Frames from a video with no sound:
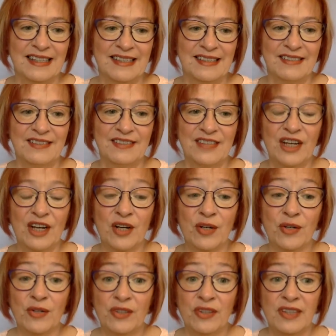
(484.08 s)

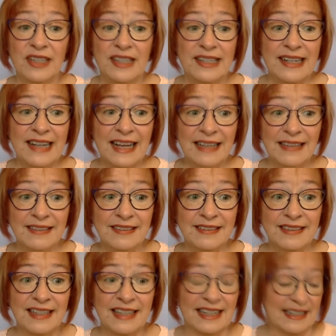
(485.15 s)
So the next
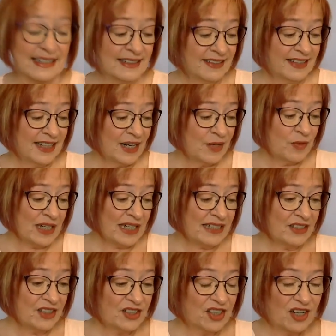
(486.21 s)
thing that I wanted
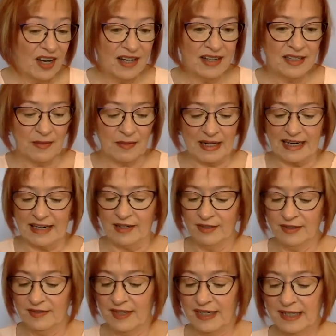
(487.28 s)
to talk
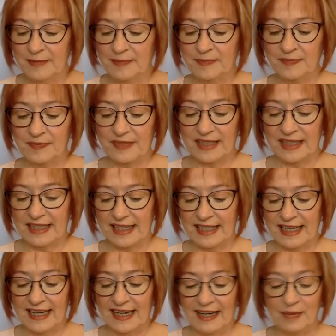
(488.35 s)
about,
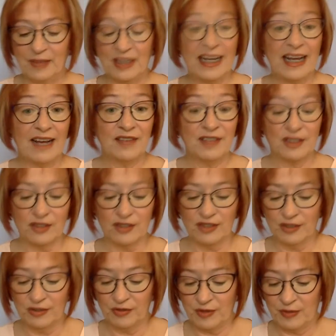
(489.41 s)
and I'm going to have to
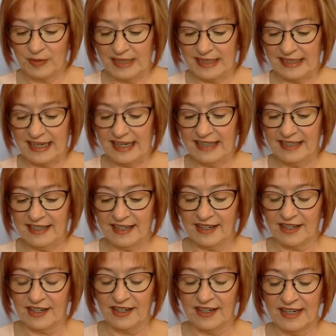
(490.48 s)
look through my deck
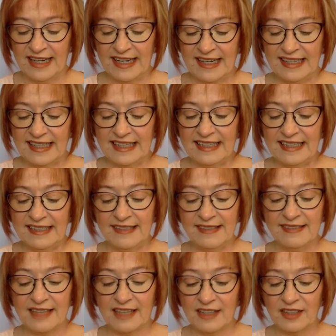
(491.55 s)
here,
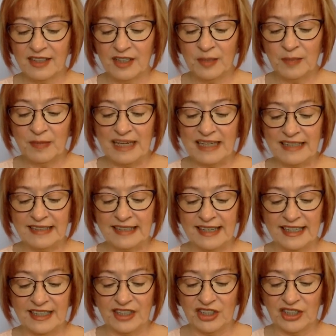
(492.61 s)
is a little
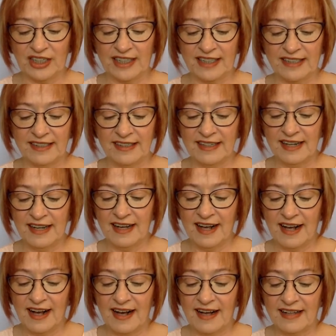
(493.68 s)
meditation
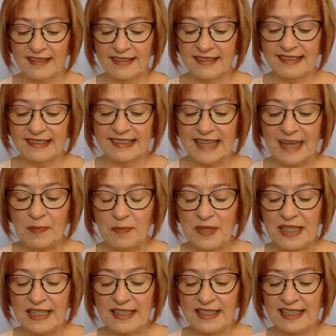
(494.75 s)
on
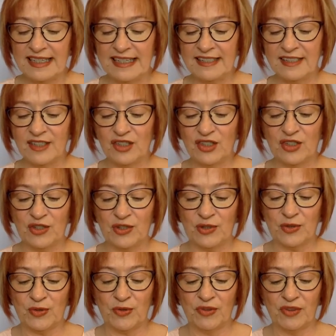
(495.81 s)
stepping
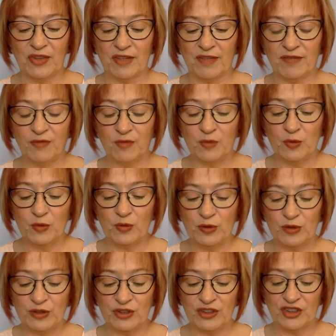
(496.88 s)
into the
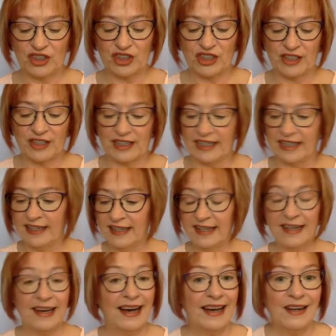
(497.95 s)
fool's journey.
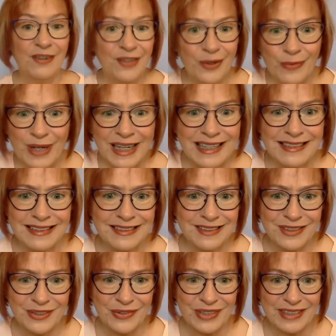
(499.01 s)
I don't know why I didn't
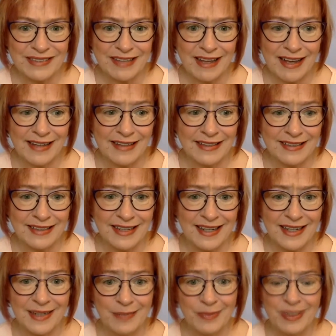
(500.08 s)
do this ahead of
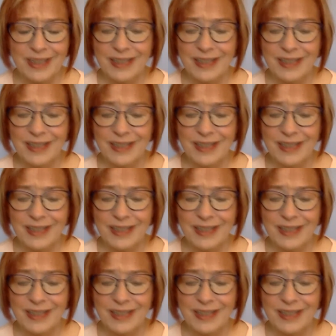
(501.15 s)
time.